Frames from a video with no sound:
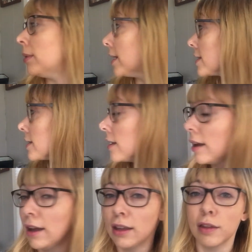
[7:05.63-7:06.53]

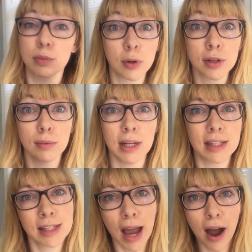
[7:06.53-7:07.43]
made
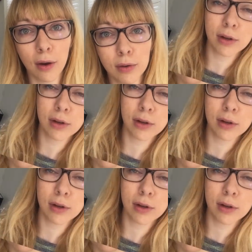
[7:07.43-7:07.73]
it sound.